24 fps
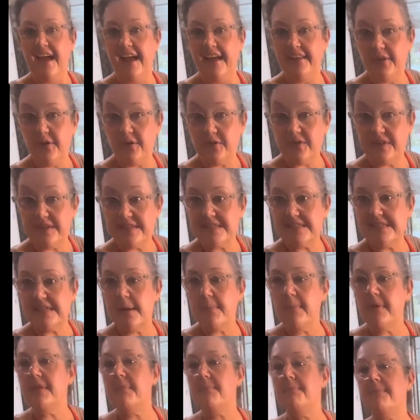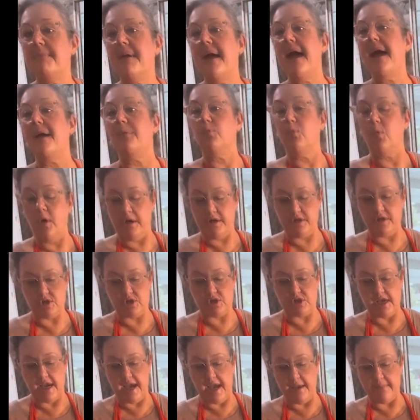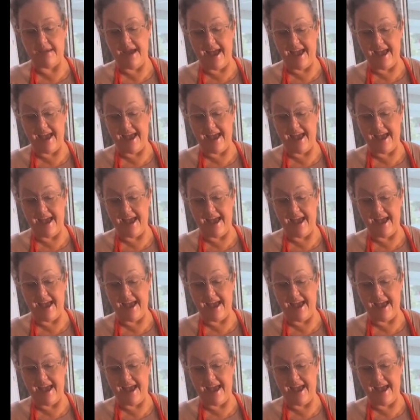And look, there's some on the mat. What a shame.